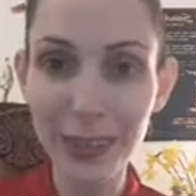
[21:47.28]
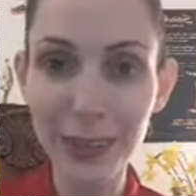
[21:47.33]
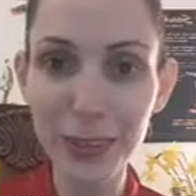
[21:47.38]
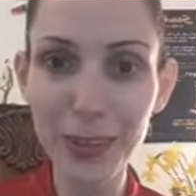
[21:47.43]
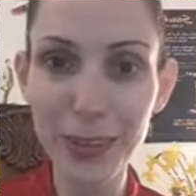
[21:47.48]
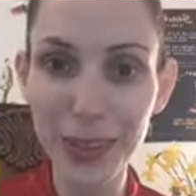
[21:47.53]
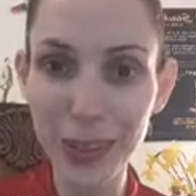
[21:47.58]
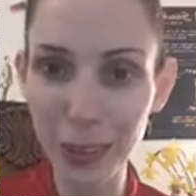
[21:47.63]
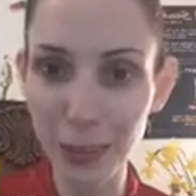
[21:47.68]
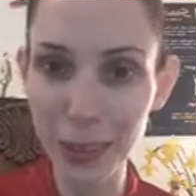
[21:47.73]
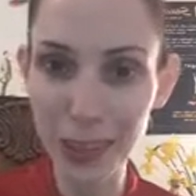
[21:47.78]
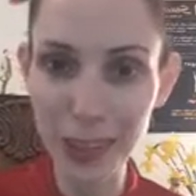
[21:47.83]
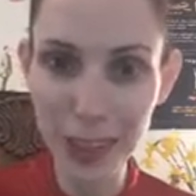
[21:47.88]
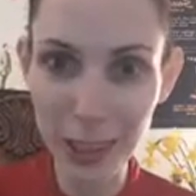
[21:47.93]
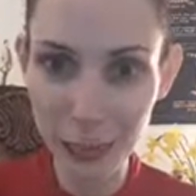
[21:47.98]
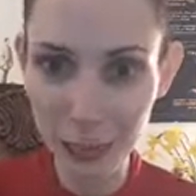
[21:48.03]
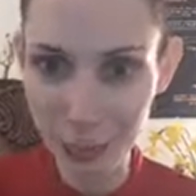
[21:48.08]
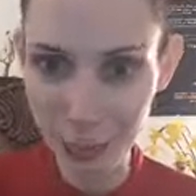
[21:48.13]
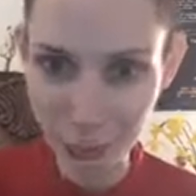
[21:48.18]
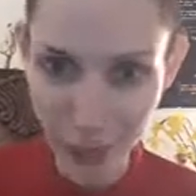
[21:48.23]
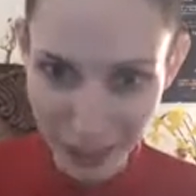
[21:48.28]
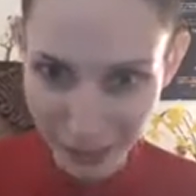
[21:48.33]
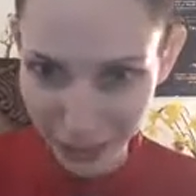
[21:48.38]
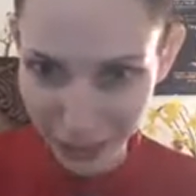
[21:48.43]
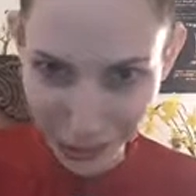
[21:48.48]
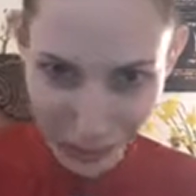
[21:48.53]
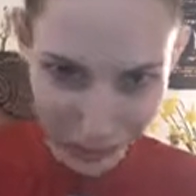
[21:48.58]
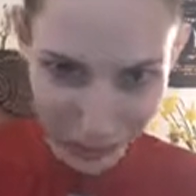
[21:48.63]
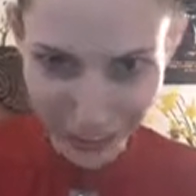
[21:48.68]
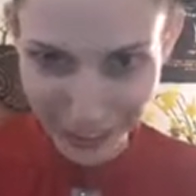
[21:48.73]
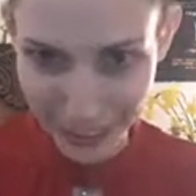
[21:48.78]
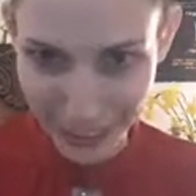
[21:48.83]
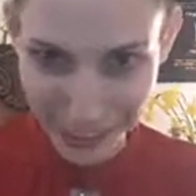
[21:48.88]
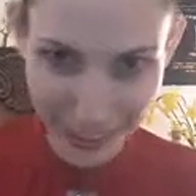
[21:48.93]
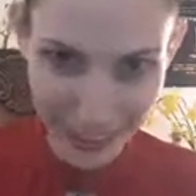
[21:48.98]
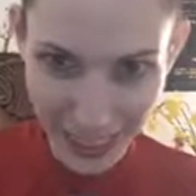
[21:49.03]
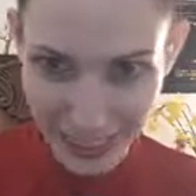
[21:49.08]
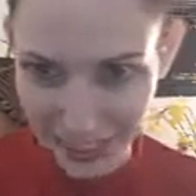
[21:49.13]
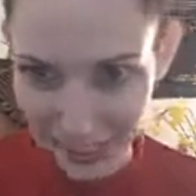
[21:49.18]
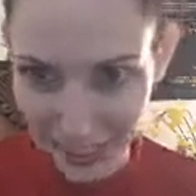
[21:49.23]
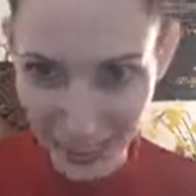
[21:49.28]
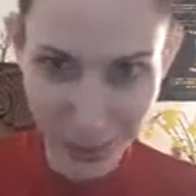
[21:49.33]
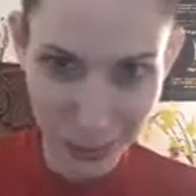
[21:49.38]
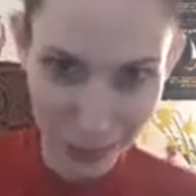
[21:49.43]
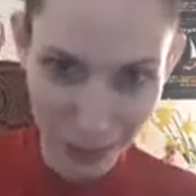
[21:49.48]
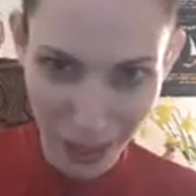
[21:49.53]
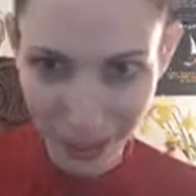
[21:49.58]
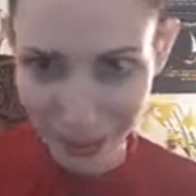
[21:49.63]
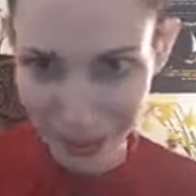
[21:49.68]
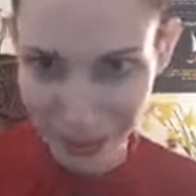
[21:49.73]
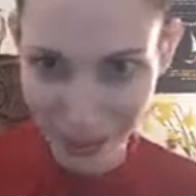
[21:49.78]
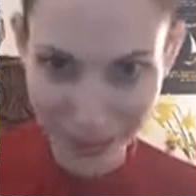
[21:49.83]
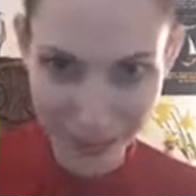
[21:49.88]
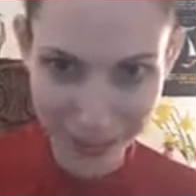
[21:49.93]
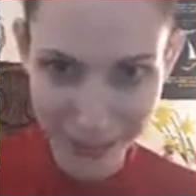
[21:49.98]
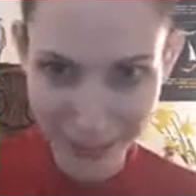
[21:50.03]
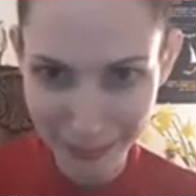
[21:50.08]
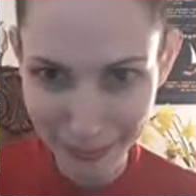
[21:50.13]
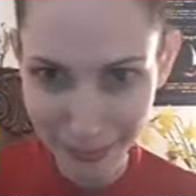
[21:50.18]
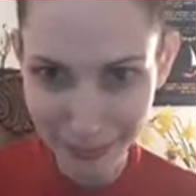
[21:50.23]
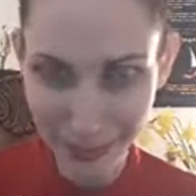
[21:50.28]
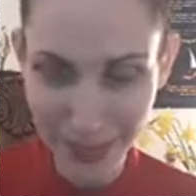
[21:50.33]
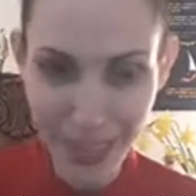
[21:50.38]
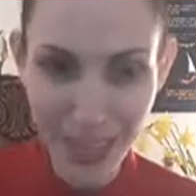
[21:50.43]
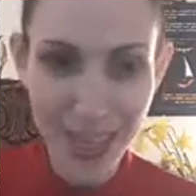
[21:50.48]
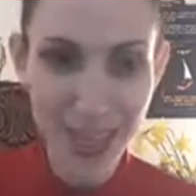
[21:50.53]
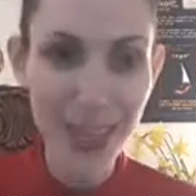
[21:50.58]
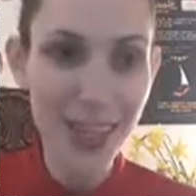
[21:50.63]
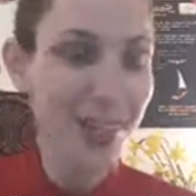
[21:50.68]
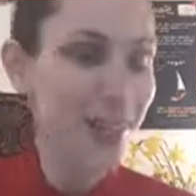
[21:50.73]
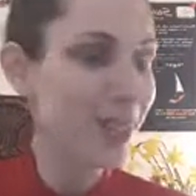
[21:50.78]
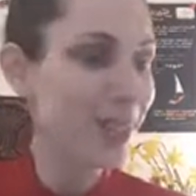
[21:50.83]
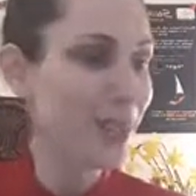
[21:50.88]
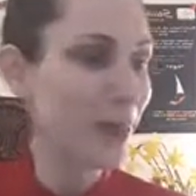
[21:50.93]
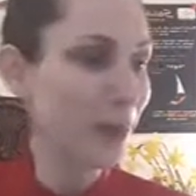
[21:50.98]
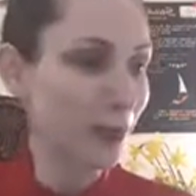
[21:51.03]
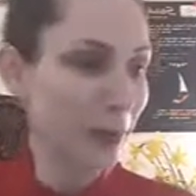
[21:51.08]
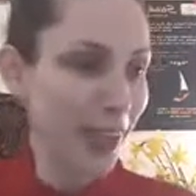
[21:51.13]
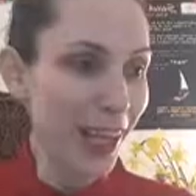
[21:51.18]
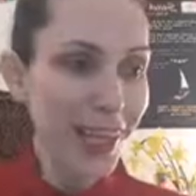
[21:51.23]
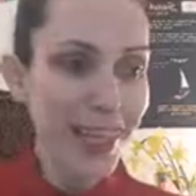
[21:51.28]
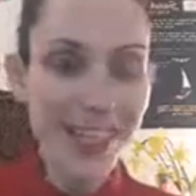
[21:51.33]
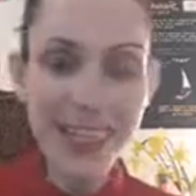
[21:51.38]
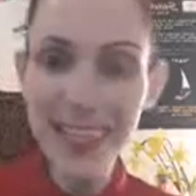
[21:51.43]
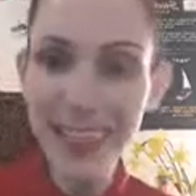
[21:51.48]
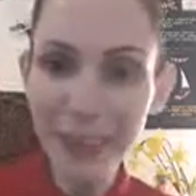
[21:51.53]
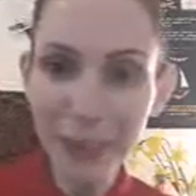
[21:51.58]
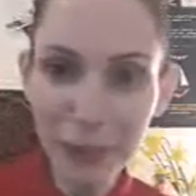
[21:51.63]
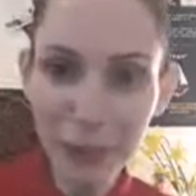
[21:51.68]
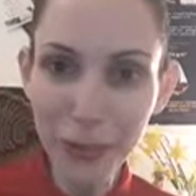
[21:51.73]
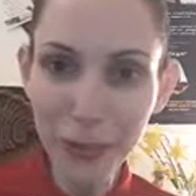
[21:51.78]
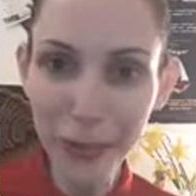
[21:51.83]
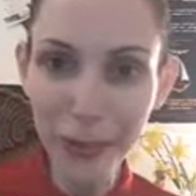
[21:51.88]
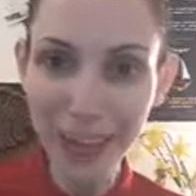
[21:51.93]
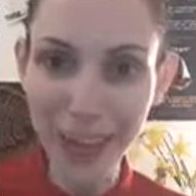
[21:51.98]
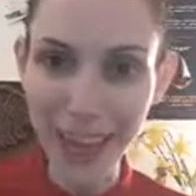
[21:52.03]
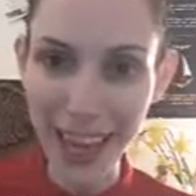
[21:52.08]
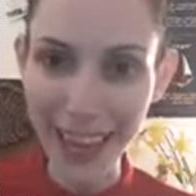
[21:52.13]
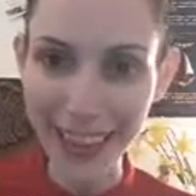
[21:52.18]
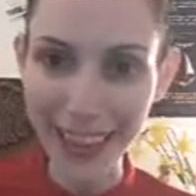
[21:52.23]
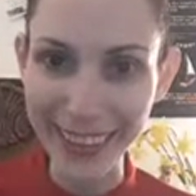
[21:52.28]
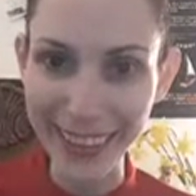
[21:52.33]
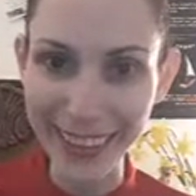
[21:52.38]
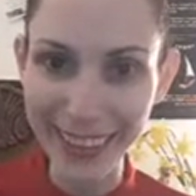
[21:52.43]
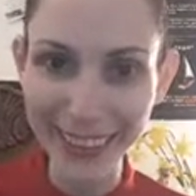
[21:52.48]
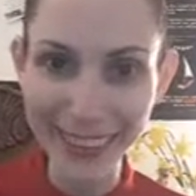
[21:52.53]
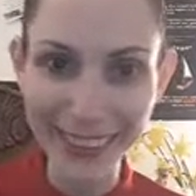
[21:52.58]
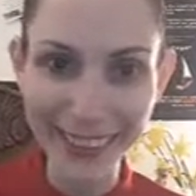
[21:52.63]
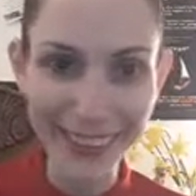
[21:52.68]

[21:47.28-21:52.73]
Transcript: see your inspirations and get inspired. So that's it for today.